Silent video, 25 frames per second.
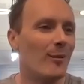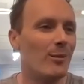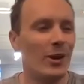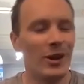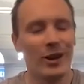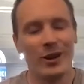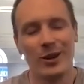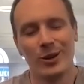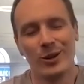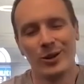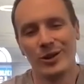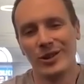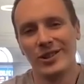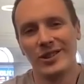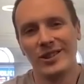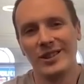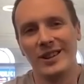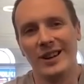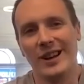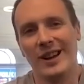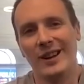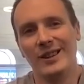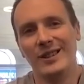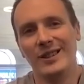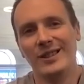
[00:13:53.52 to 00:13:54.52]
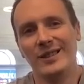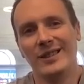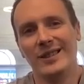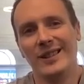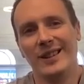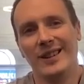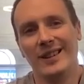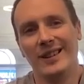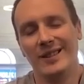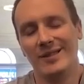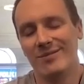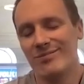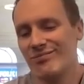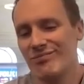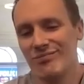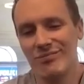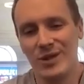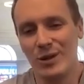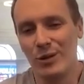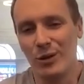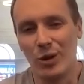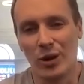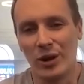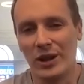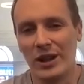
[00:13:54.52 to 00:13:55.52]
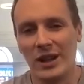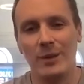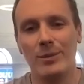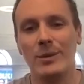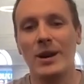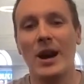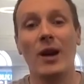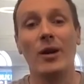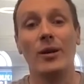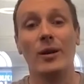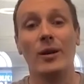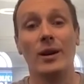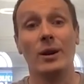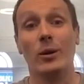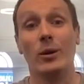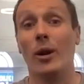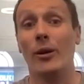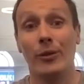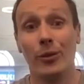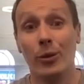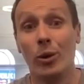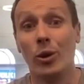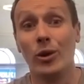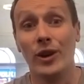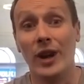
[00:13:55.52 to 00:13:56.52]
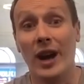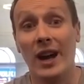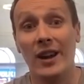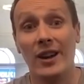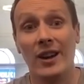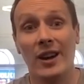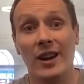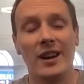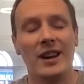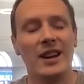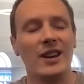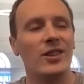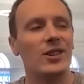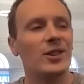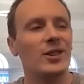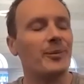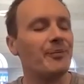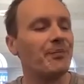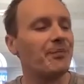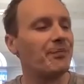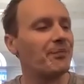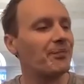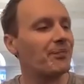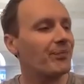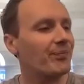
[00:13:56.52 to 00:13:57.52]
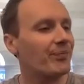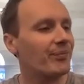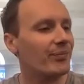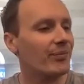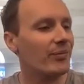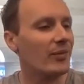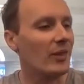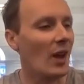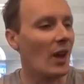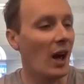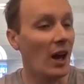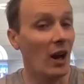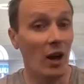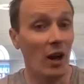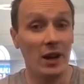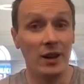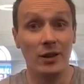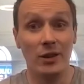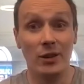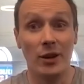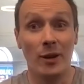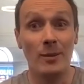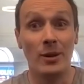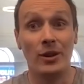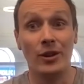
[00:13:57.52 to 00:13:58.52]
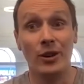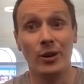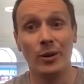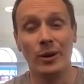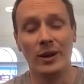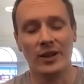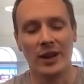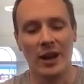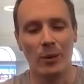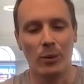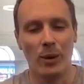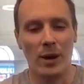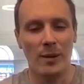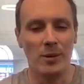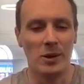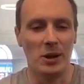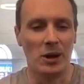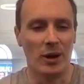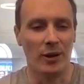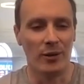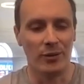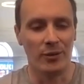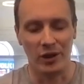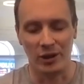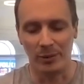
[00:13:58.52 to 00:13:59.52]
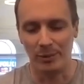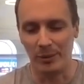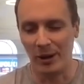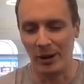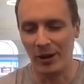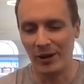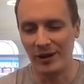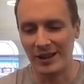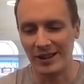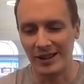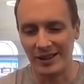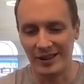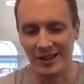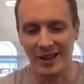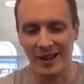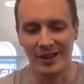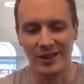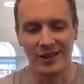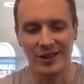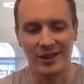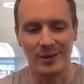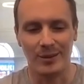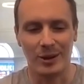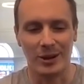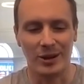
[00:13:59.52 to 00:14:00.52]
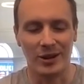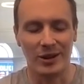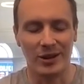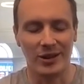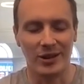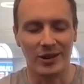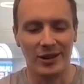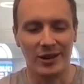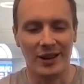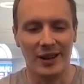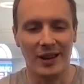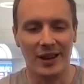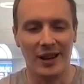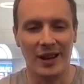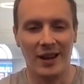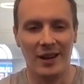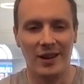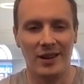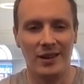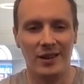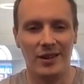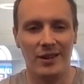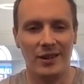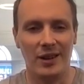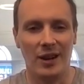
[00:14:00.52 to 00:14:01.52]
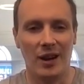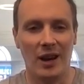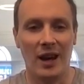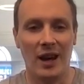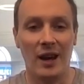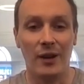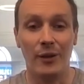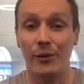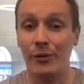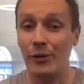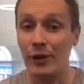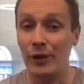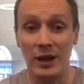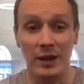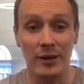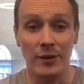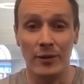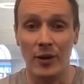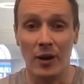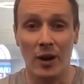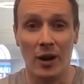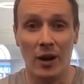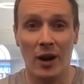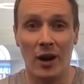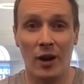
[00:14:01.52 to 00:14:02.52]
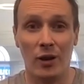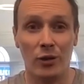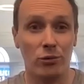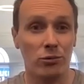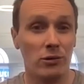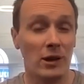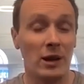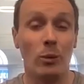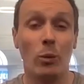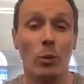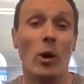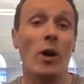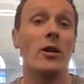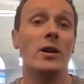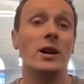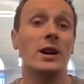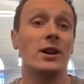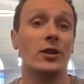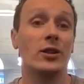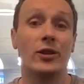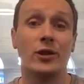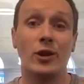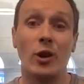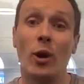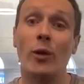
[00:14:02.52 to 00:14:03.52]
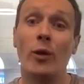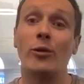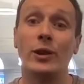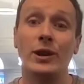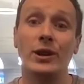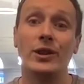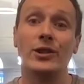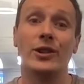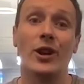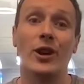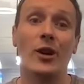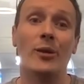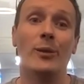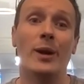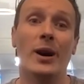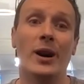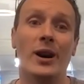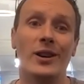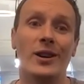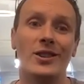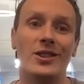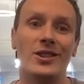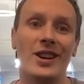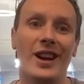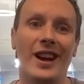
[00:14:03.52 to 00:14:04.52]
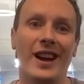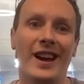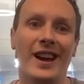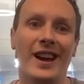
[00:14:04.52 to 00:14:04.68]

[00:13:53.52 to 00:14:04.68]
But of course, you know, you've got to keep going. Well, I thought I had at least. And I remember doing that webinar for these Barclays customers, and I had a fever, and I was really worried because I was coughing so much